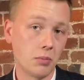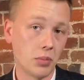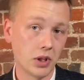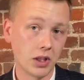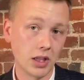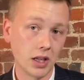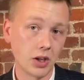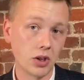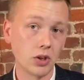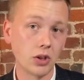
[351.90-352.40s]

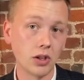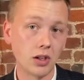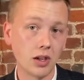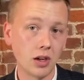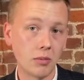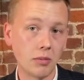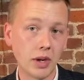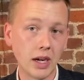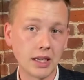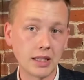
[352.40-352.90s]
they could come
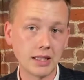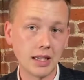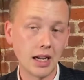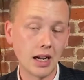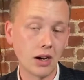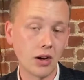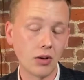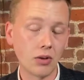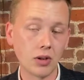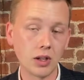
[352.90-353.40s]
back
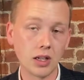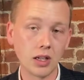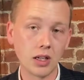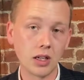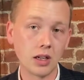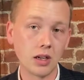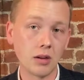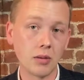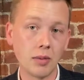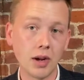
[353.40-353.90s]
down
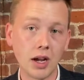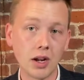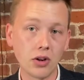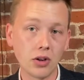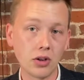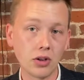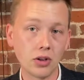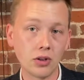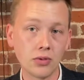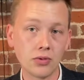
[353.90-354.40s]
in a matter
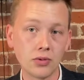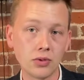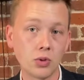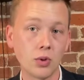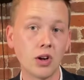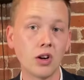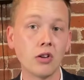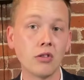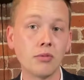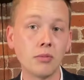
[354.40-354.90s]
of
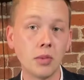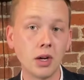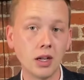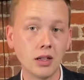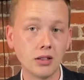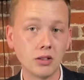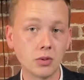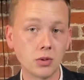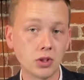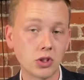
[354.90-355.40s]
12
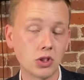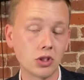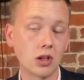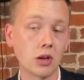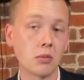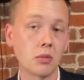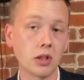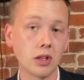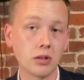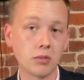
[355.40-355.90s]
months, which
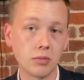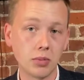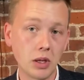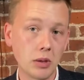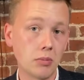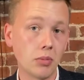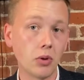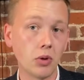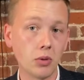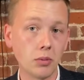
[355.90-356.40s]
some
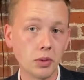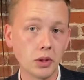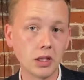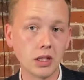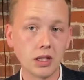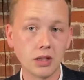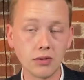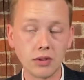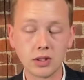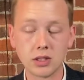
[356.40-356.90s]
people
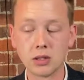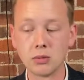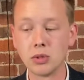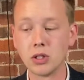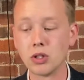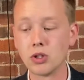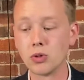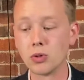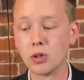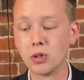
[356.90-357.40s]
believe it to be
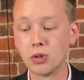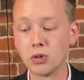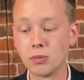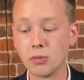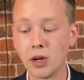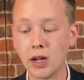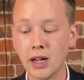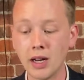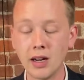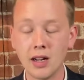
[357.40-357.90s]
true.
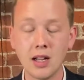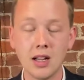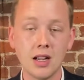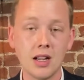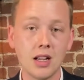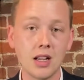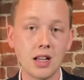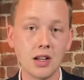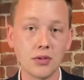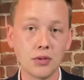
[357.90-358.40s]
But
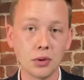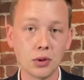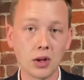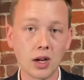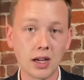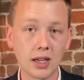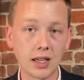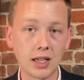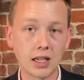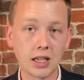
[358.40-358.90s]
if you
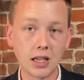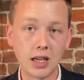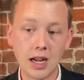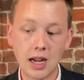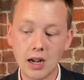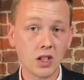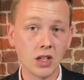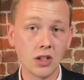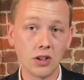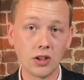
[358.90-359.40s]
lock it in now,
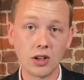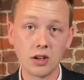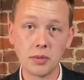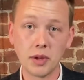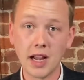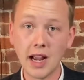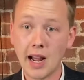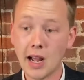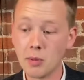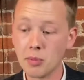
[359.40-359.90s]
you're going to be
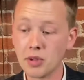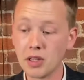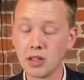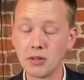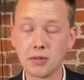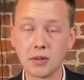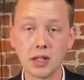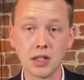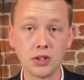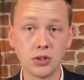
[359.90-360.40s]
happy if
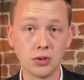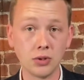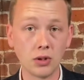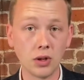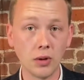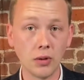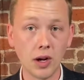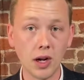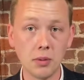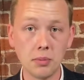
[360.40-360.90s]
they do
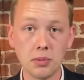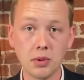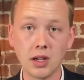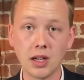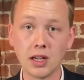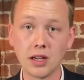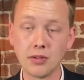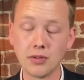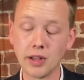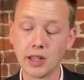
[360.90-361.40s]
go up,
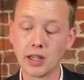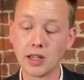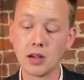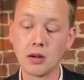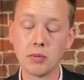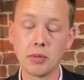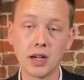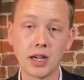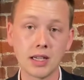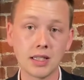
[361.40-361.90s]
and if they come
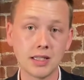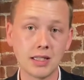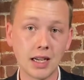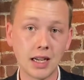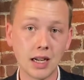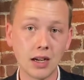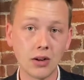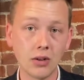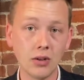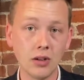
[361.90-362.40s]
back
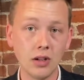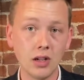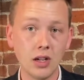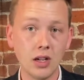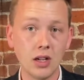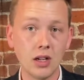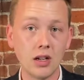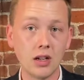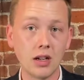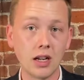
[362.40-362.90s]
down
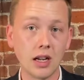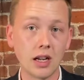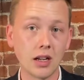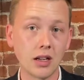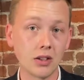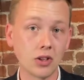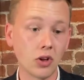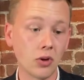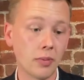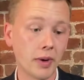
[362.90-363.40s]
and
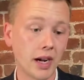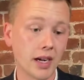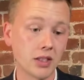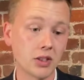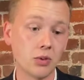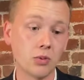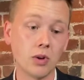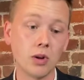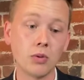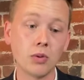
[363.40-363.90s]
go back to
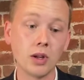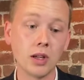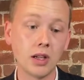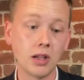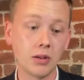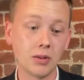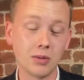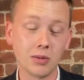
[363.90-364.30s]
what we